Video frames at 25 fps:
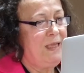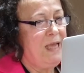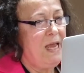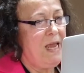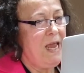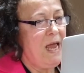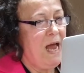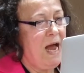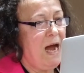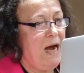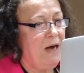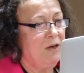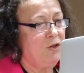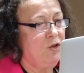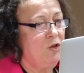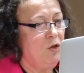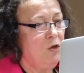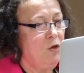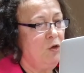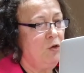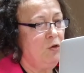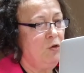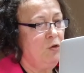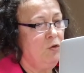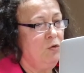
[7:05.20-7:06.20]
they
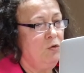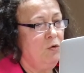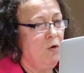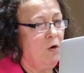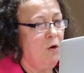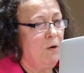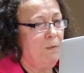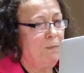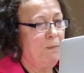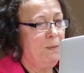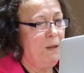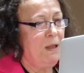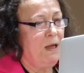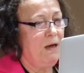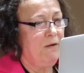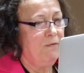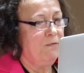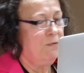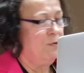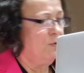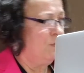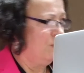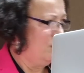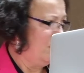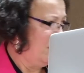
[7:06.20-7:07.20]
actually do or plan
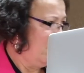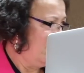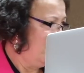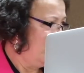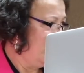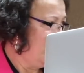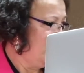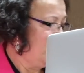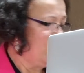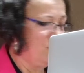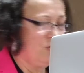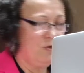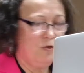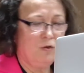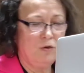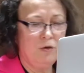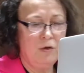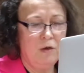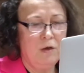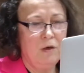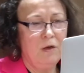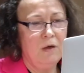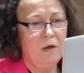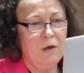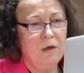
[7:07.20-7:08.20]
for their future.
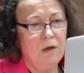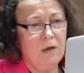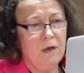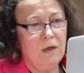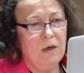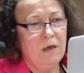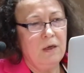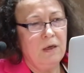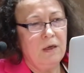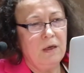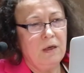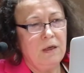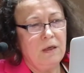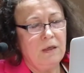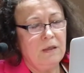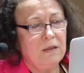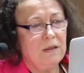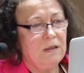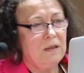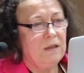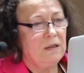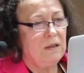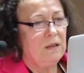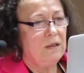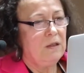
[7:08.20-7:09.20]

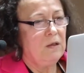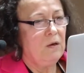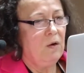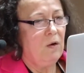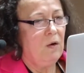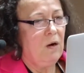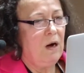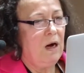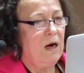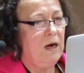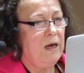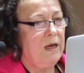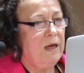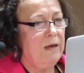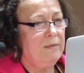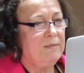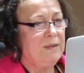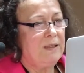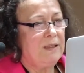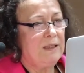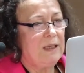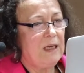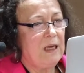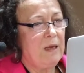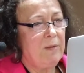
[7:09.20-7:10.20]
So I am
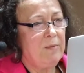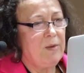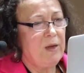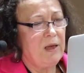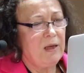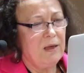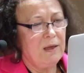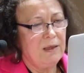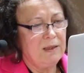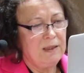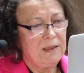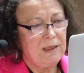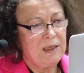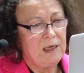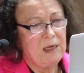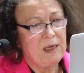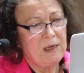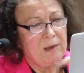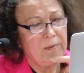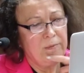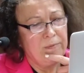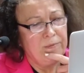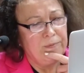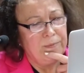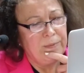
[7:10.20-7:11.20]
skipping
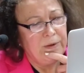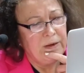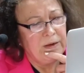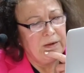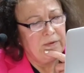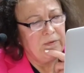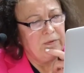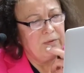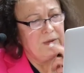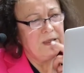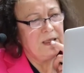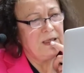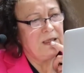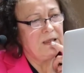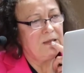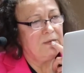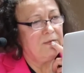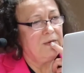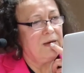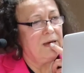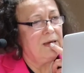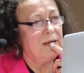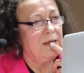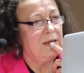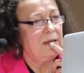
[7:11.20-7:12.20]
this
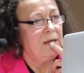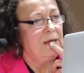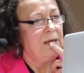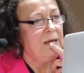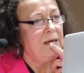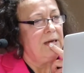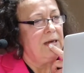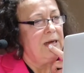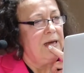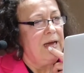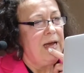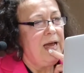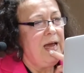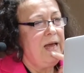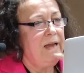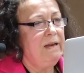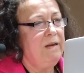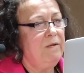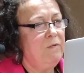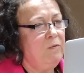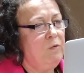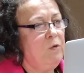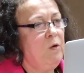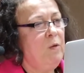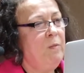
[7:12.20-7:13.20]
one.
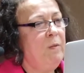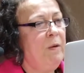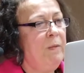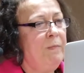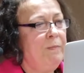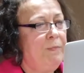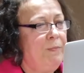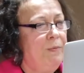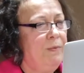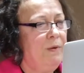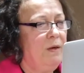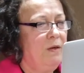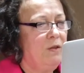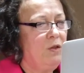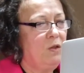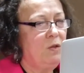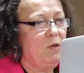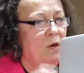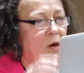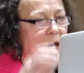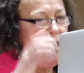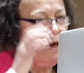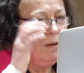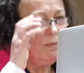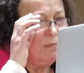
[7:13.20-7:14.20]
And women,
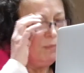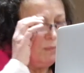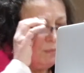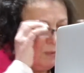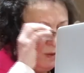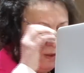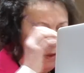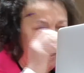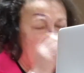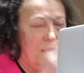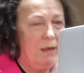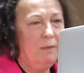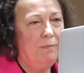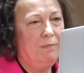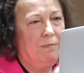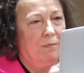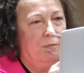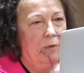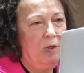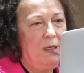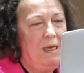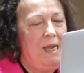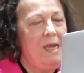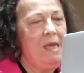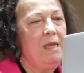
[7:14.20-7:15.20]
so I'm
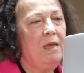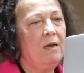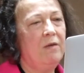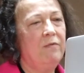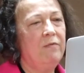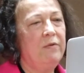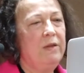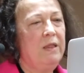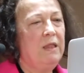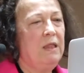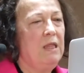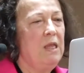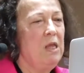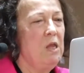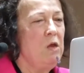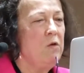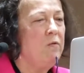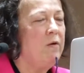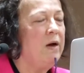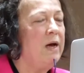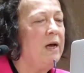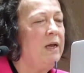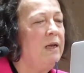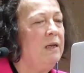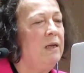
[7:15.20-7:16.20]
linking with the
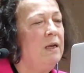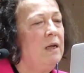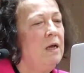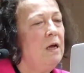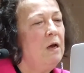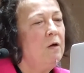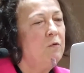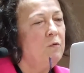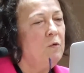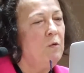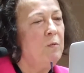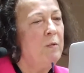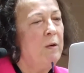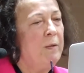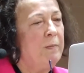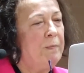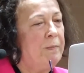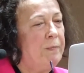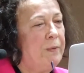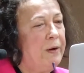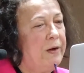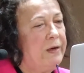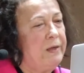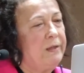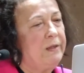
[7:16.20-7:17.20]
UN, women
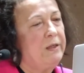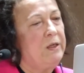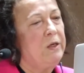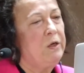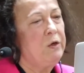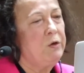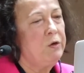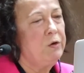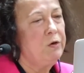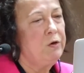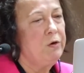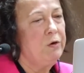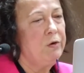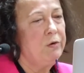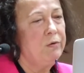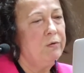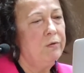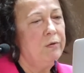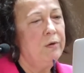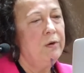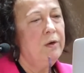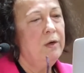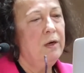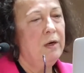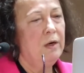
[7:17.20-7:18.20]
parity
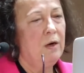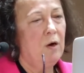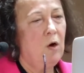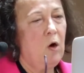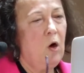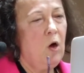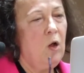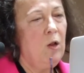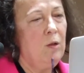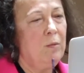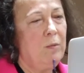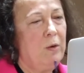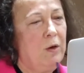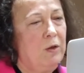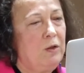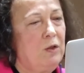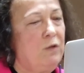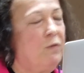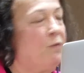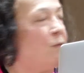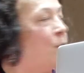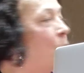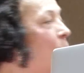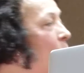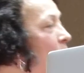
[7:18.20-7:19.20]
grew almost
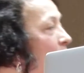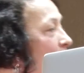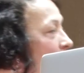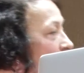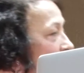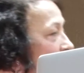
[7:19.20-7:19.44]
4